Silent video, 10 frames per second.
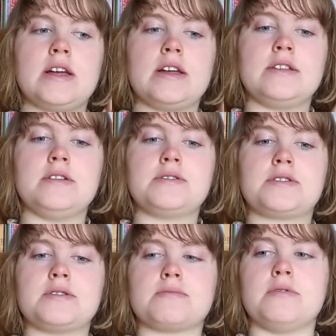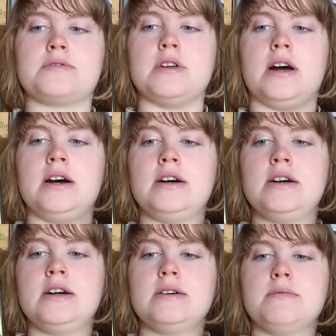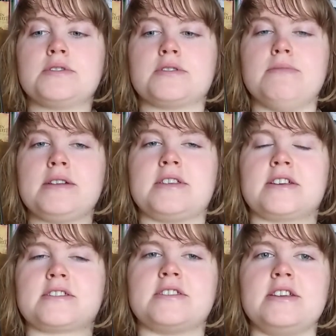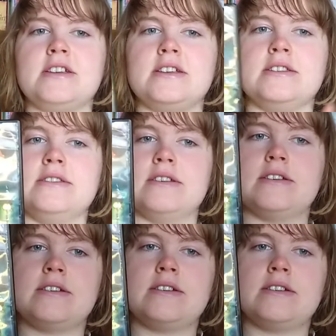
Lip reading: also it's more dramatic scene.